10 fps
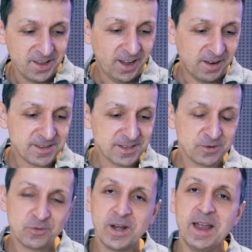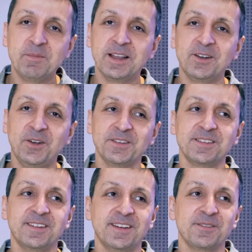I'm just sort of rambling
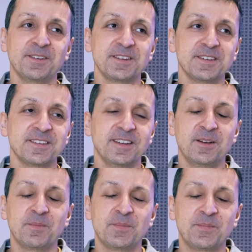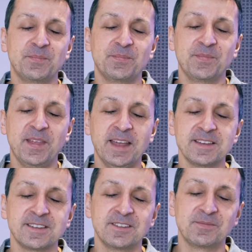on, which is
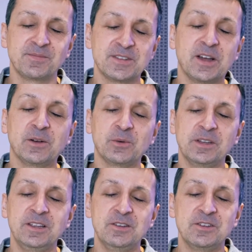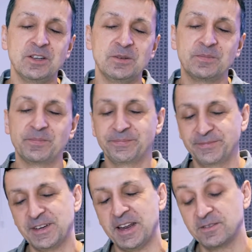hence the title of the YouTube
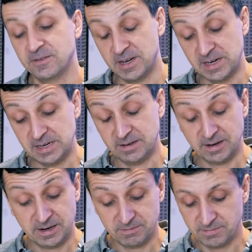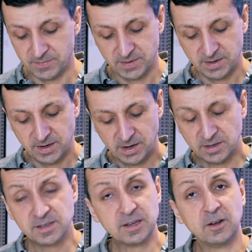channel, really. I
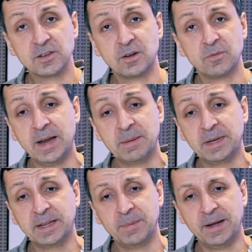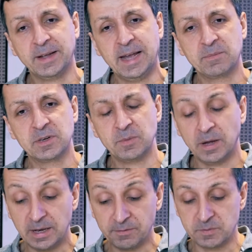just can't stop rambling about cameras, but
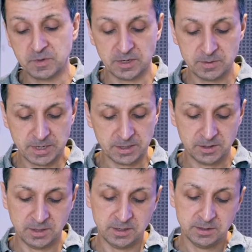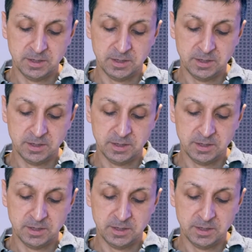I love them so much, you know.